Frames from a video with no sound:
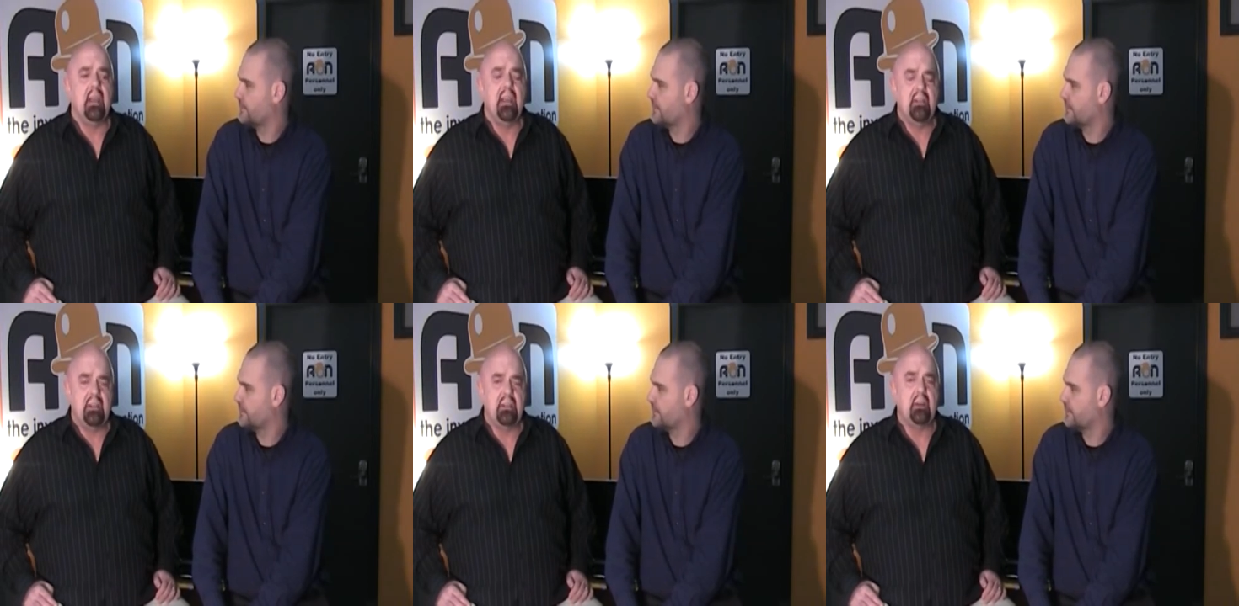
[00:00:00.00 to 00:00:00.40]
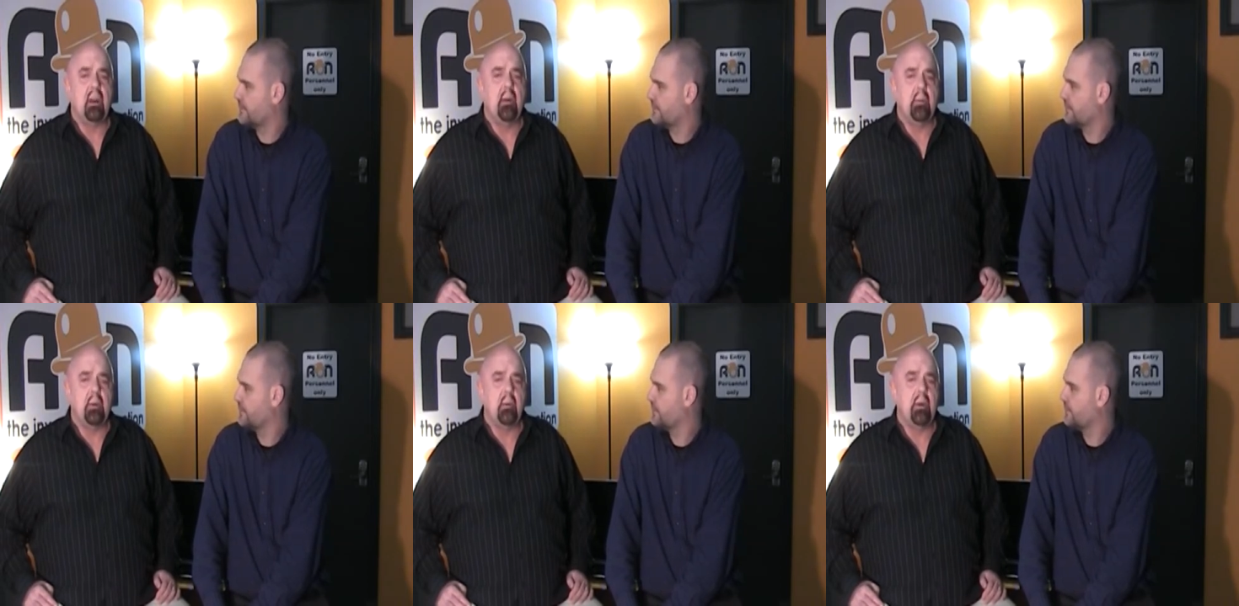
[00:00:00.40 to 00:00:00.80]

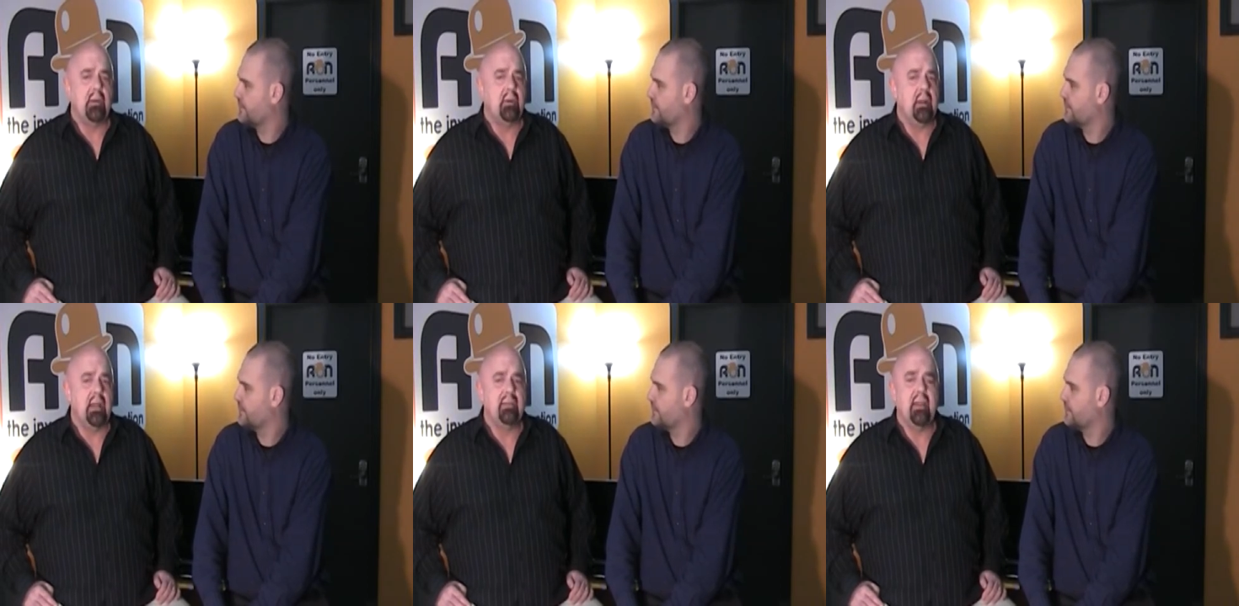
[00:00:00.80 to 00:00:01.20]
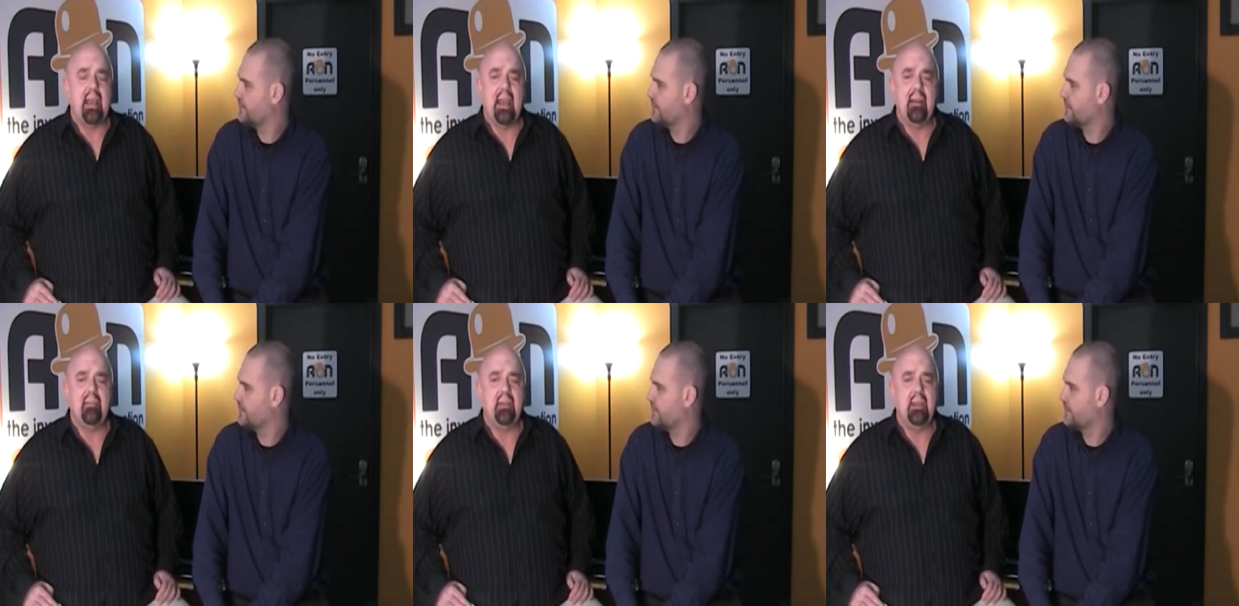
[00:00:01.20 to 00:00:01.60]
Speaker 1: determine whether or not they
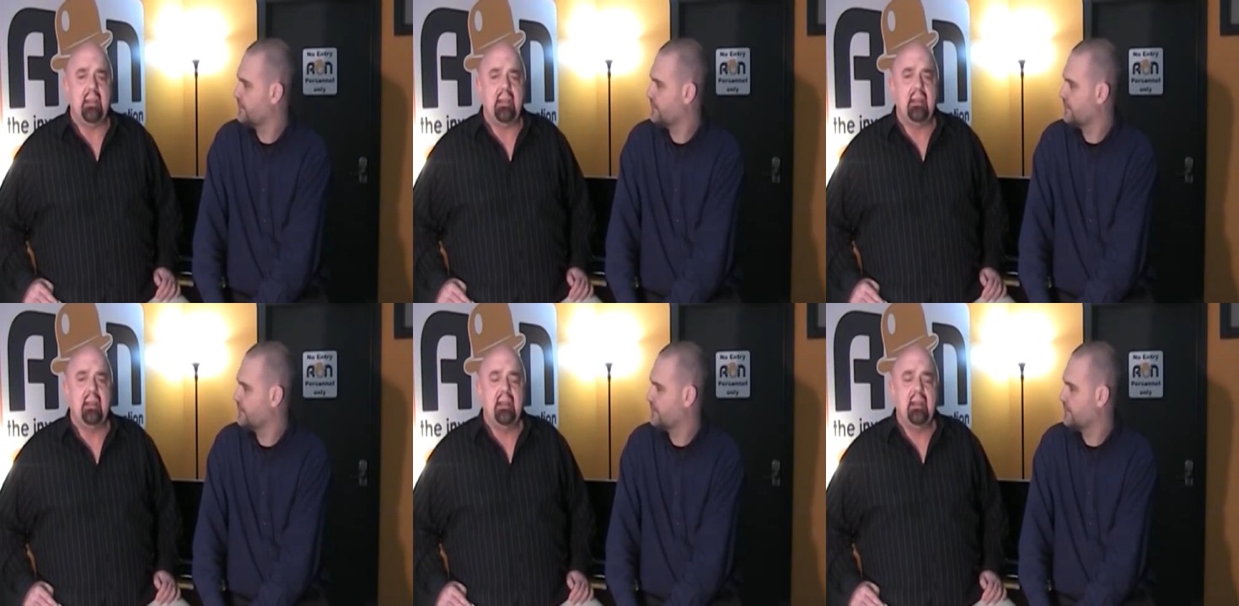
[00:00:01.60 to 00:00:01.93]
have any